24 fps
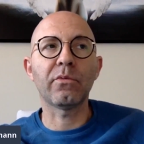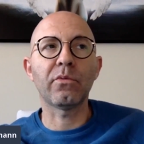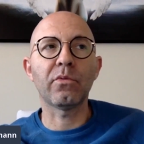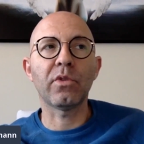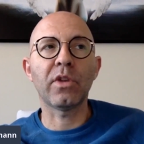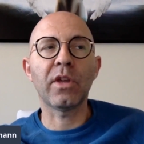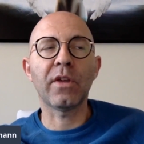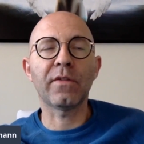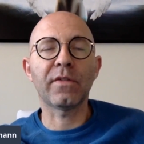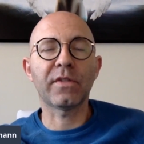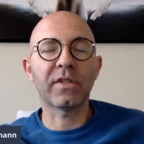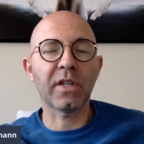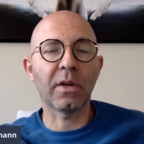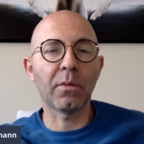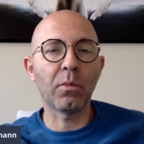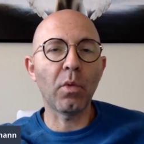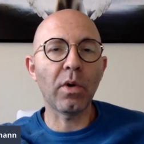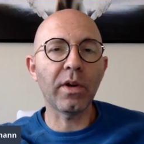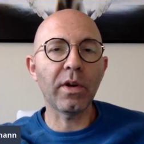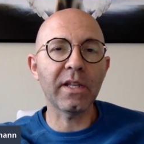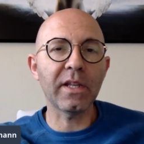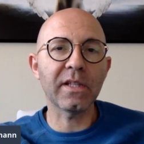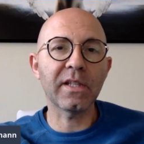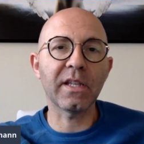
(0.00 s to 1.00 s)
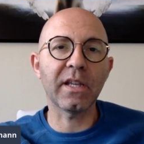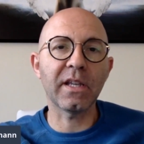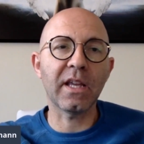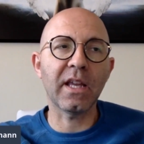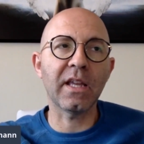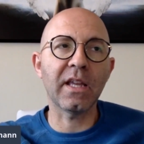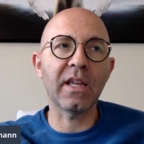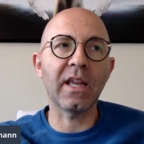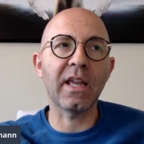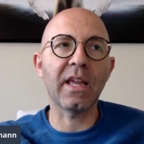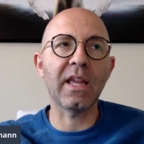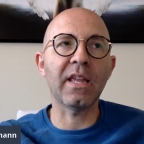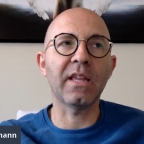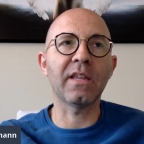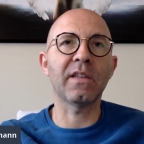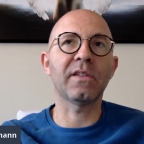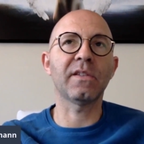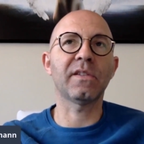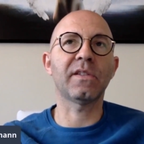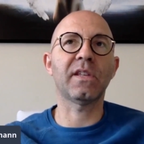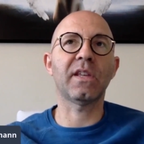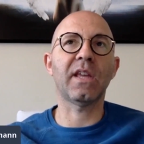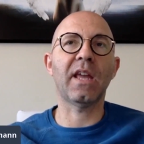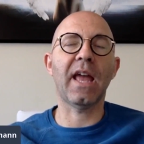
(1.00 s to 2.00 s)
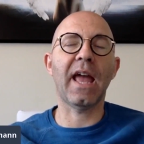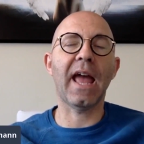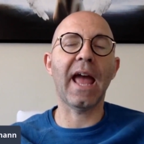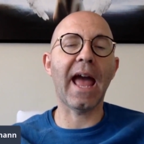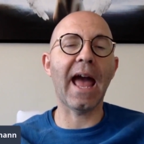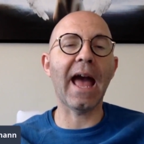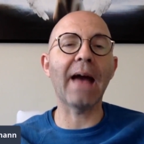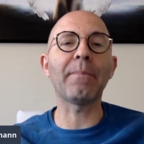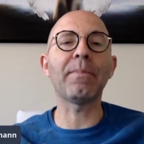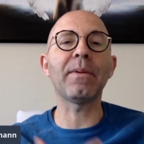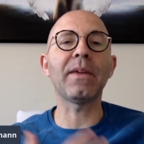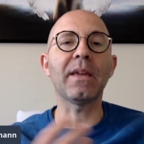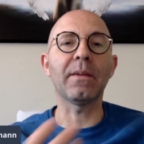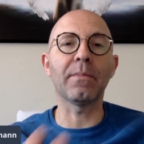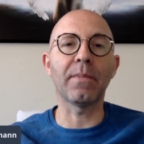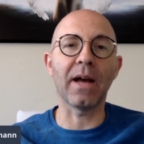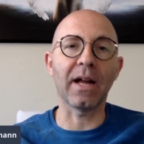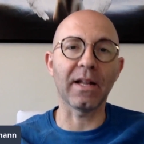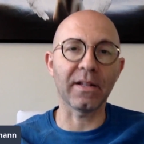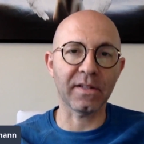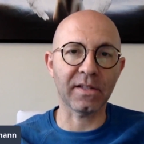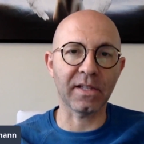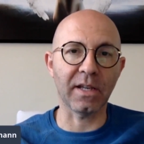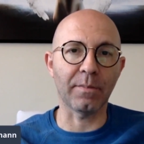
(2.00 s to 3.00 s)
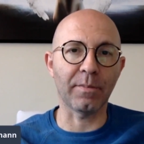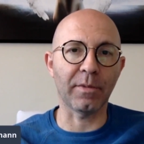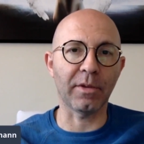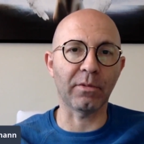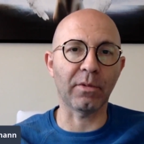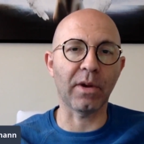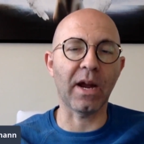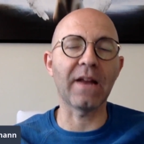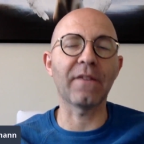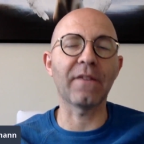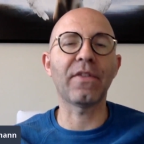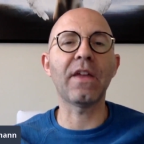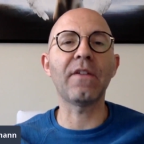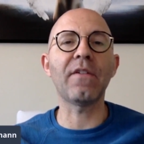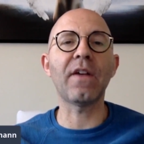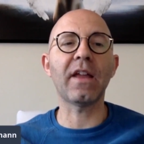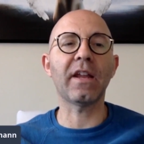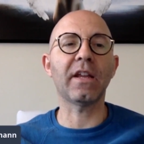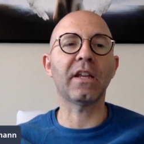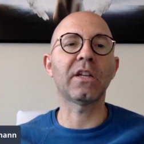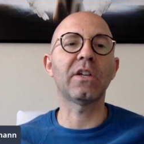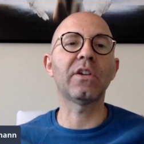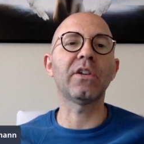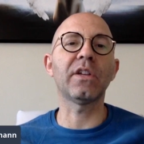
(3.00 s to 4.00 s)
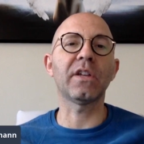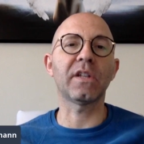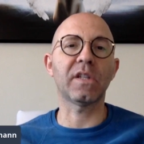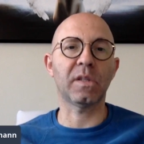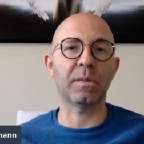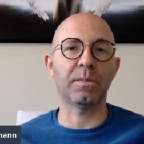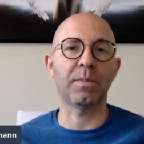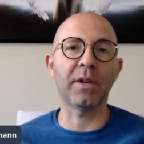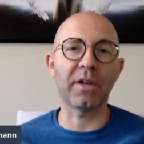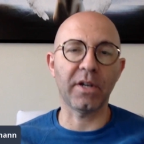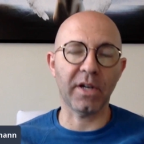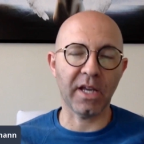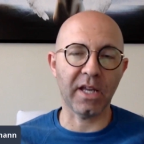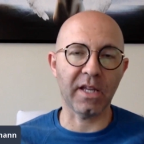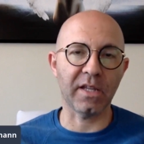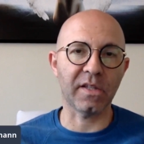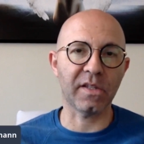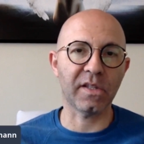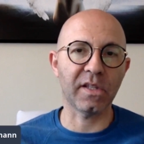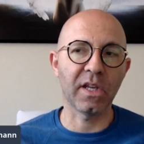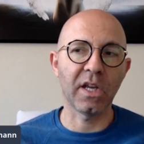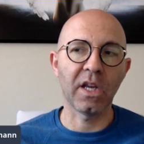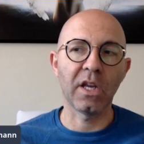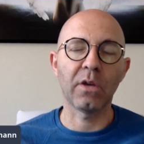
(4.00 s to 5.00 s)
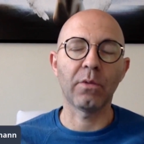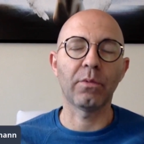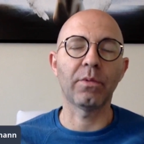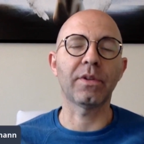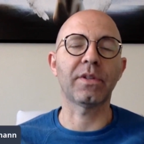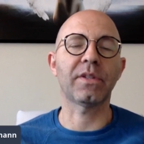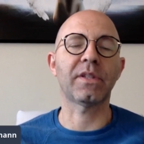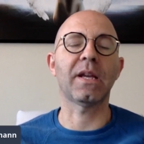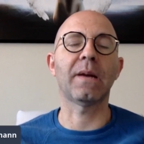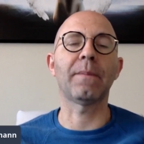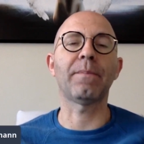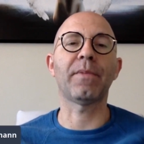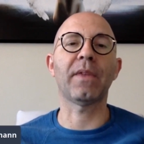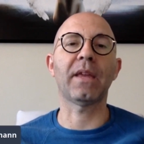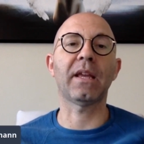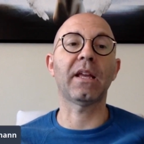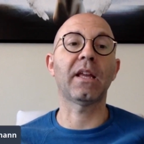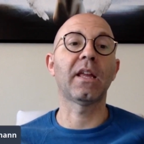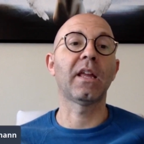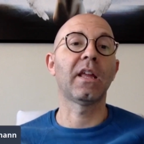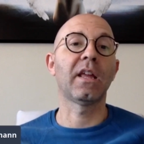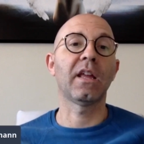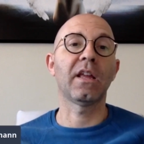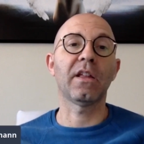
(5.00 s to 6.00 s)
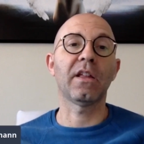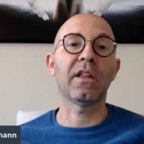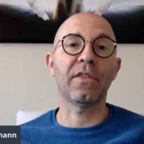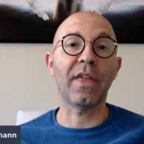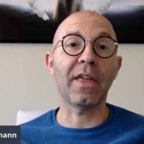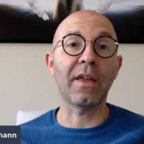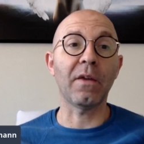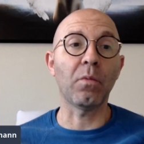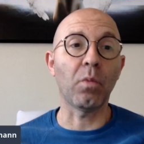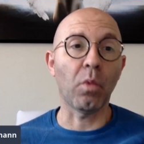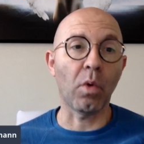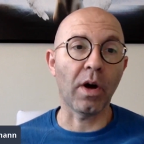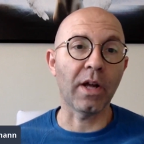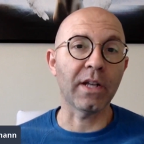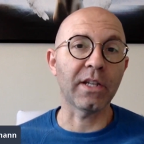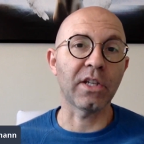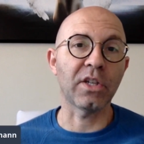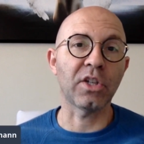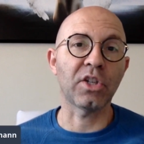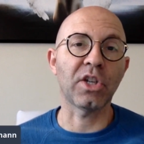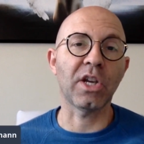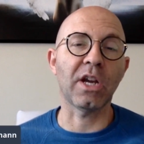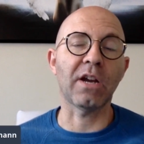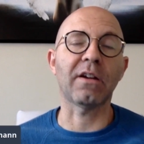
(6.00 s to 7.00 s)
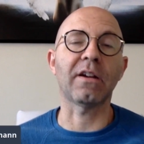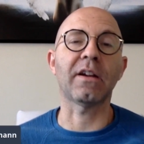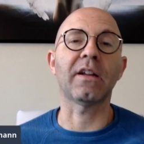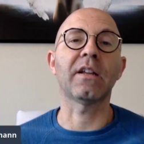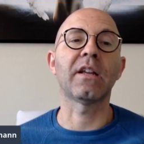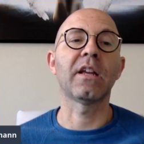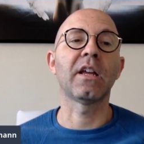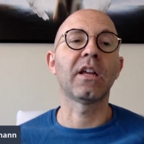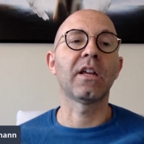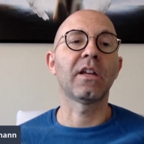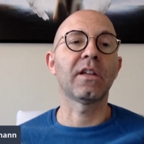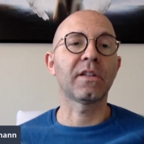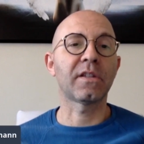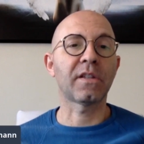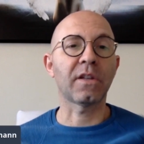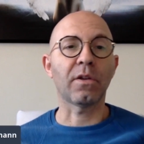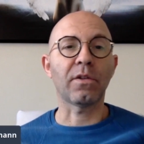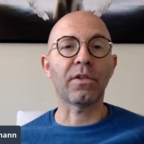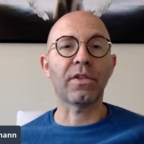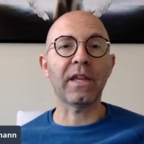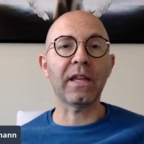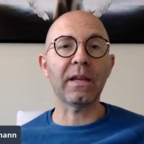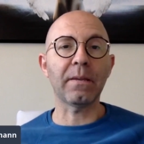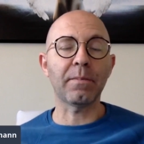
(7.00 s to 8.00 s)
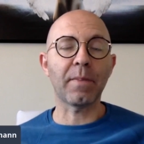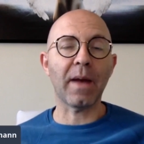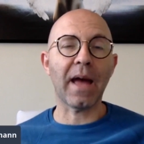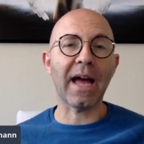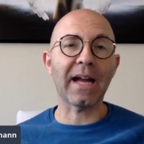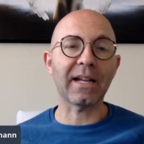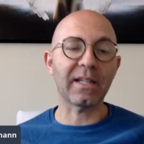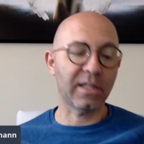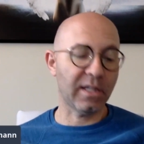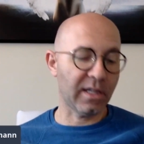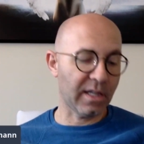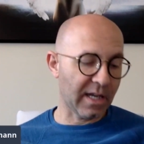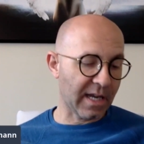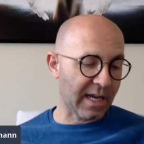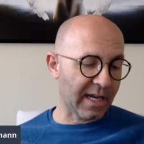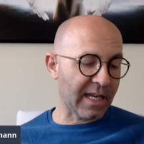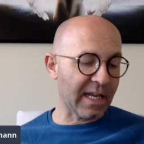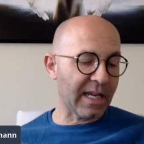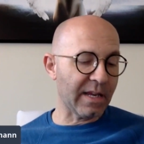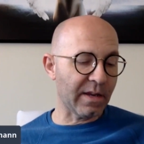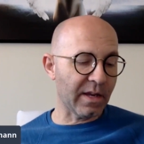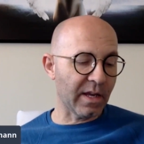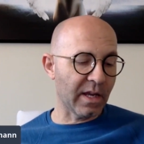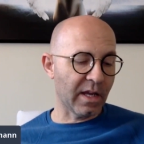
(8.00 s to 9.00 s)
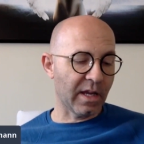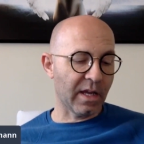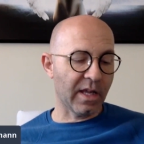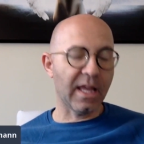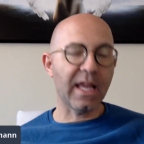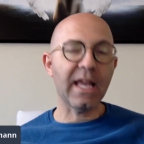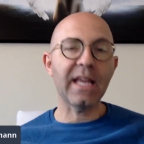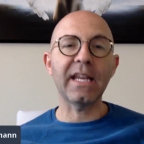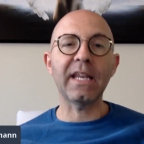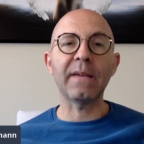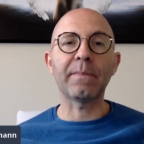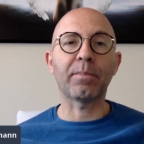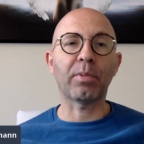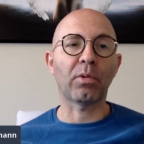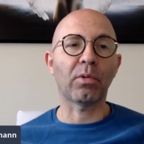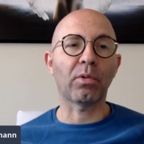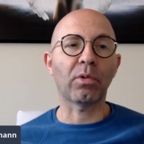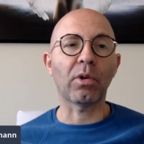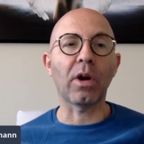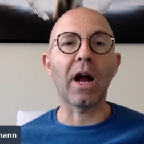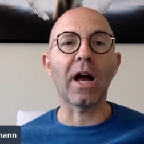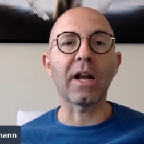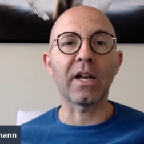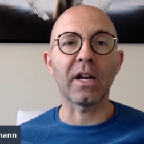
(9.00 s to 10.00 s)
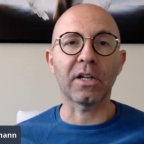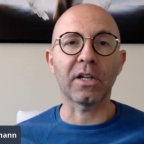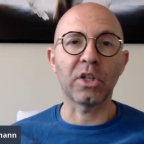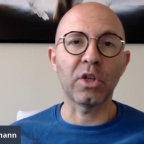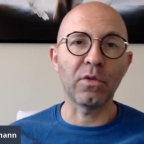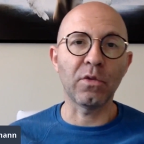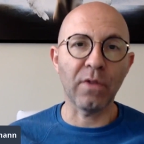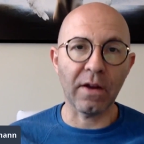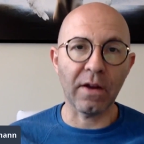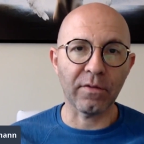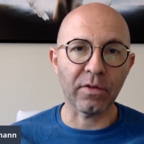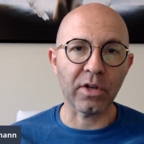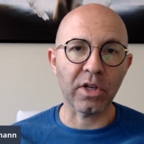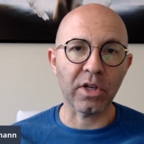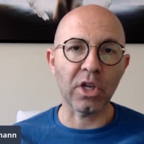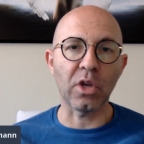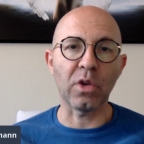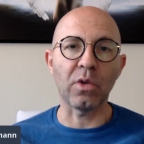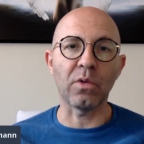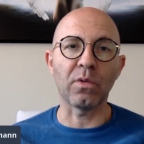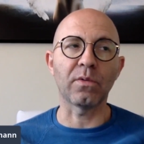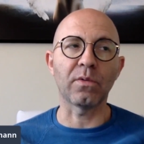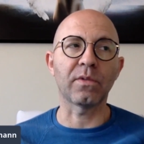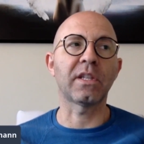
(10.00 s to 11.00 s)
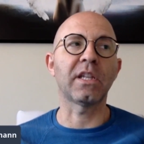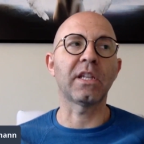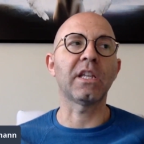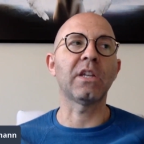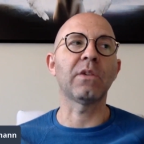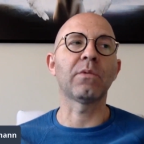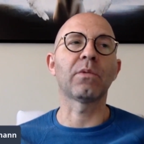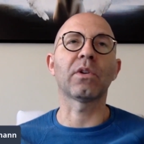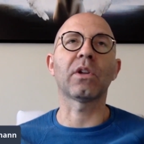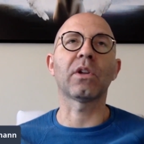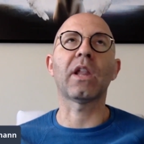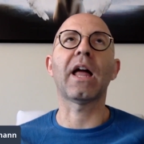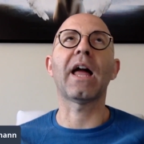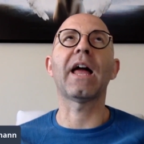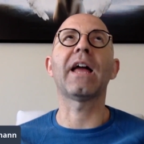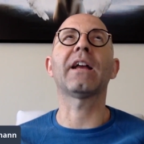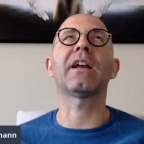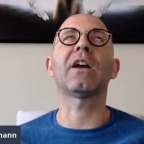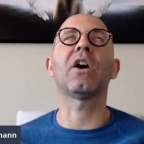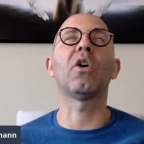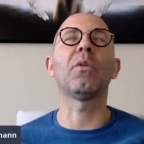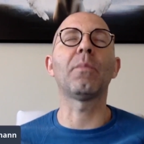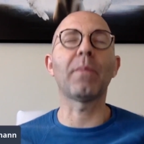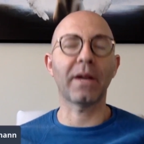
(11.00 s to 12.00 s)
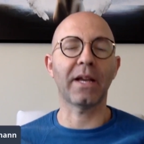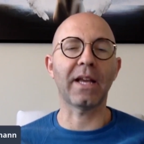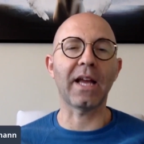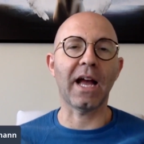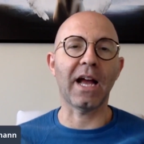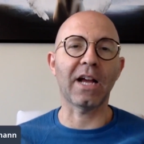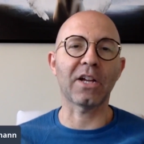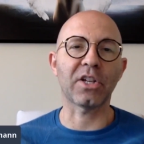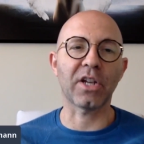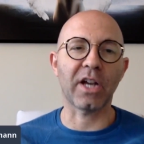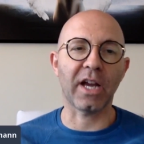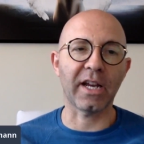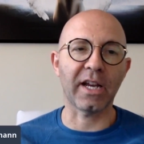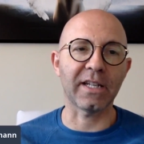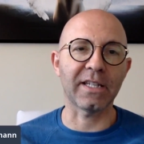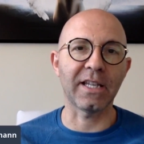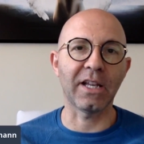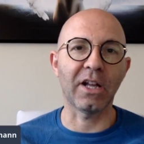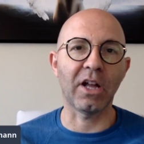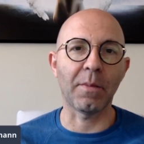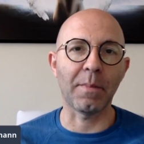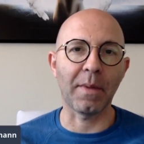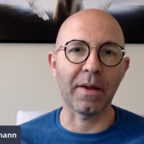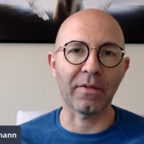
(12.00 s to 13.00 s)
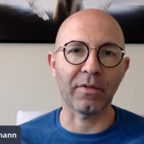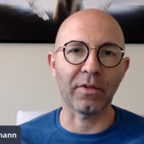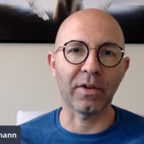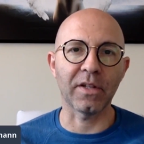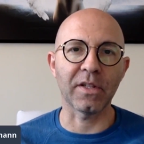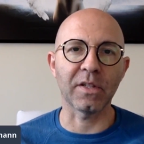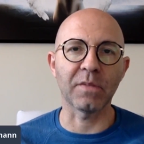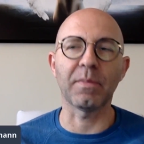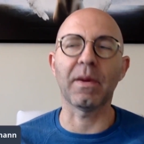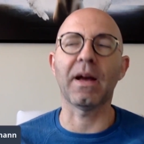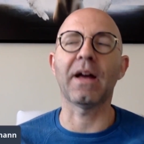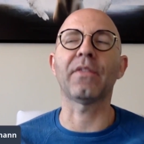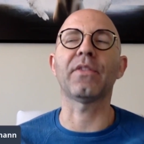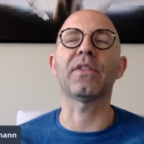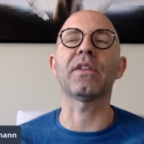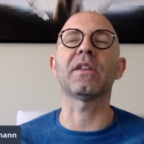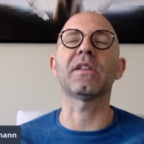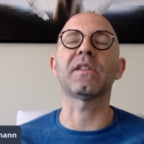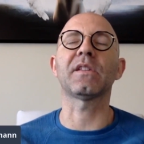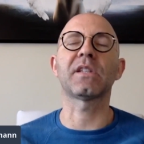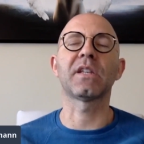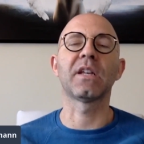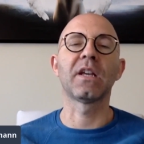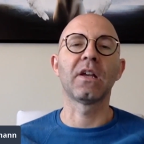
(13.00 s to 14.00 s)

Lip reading: if someone is happy about something, right? If they've had a good experience with something, they want to share it. So think back to any product you've ever used that you were like, oh my gosh, I got to tell my friends about this.